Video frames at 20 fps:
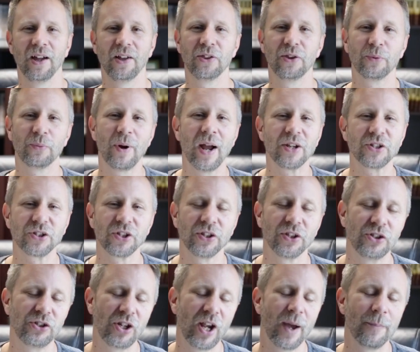The rest of
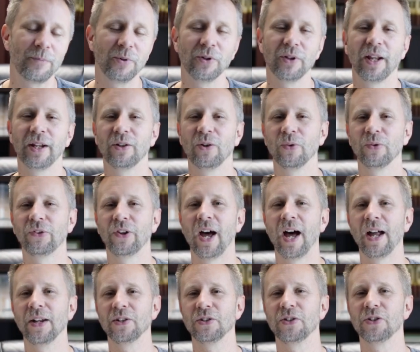the chapter then goes
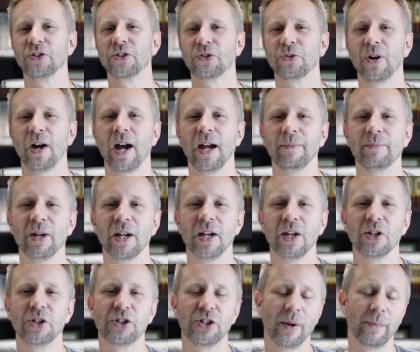on to describe
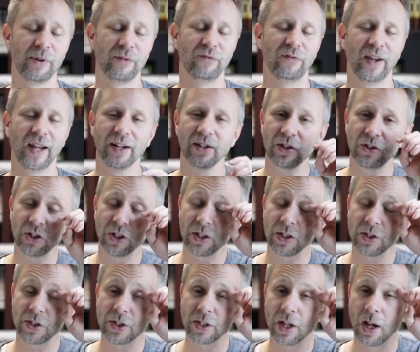some
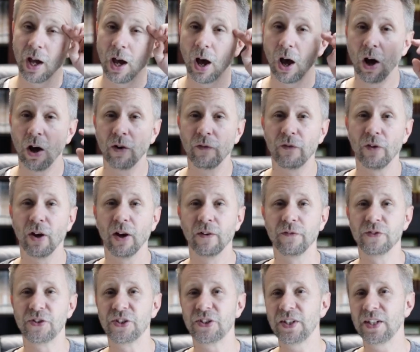advantages of,
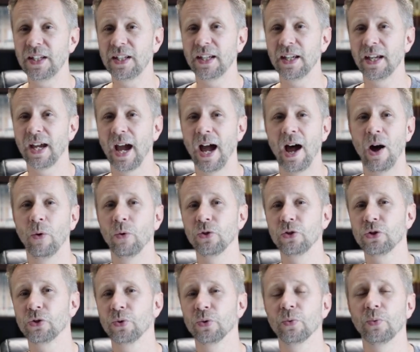of seeking
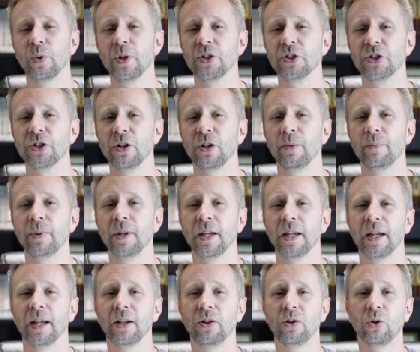out true wisdom,
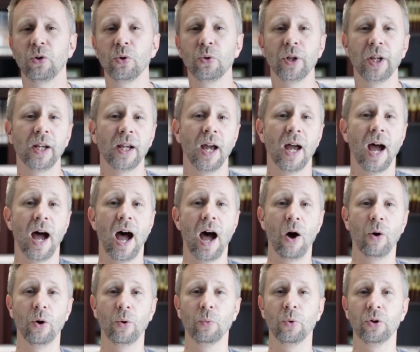including
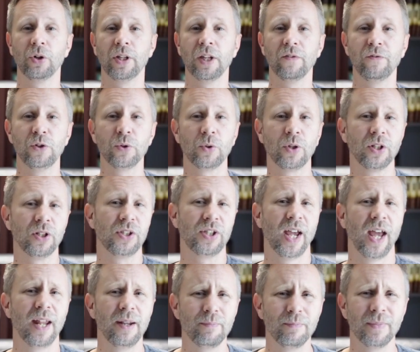how it will give you
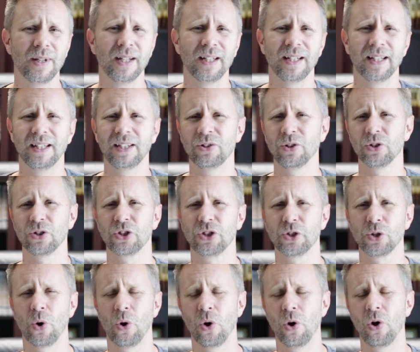contentment in your
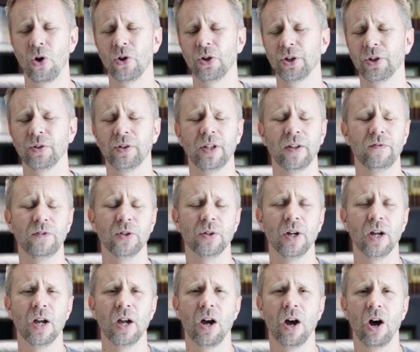soul and it'll give
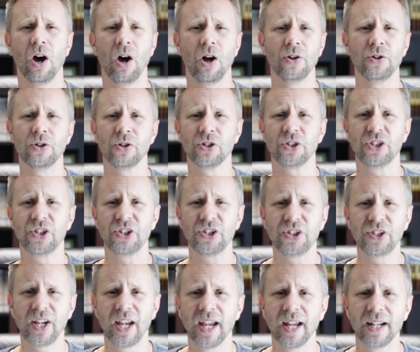you
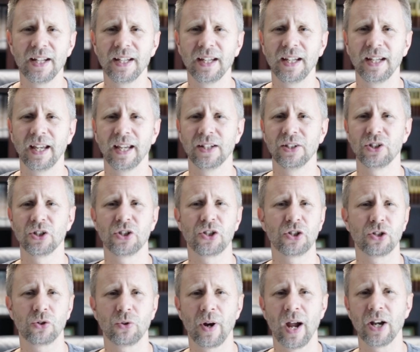understanding and
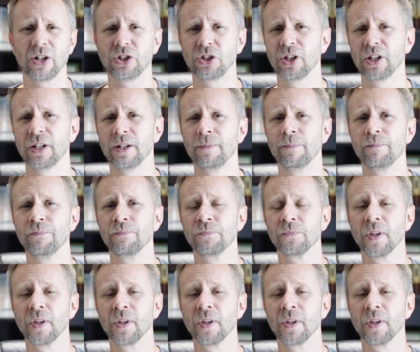discretion.